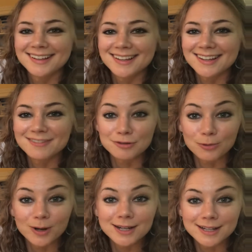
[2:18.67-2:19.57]
if you
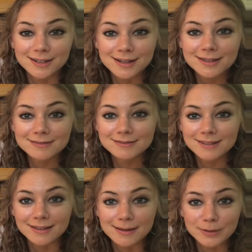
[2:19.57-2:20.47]
want to hear it,
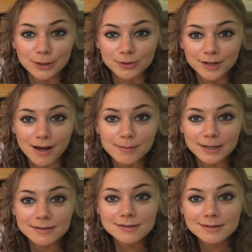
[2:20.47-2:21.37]
then let me know in the
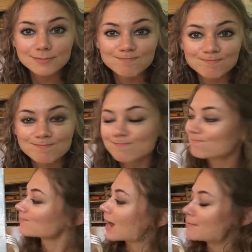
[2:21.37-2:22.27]
comments.
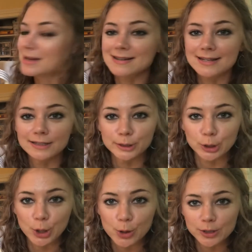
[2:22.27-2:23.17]
I may need a little
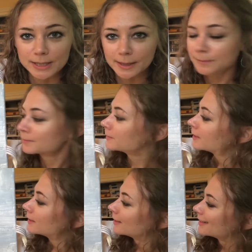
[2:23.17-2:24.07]
coaxing.
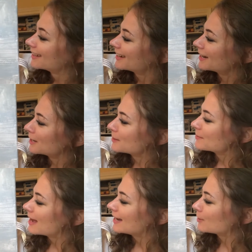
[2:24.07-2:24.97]

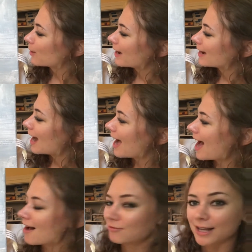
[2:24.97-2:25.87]
Anyway, I
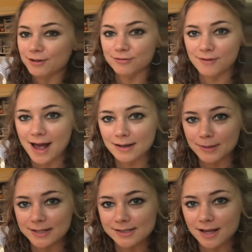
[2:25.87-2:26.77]
have like
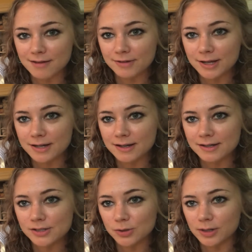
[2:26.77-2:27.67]
fragments of it
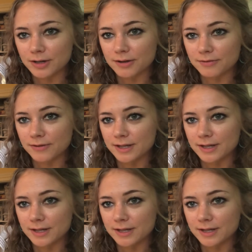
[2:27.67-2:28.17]
sort of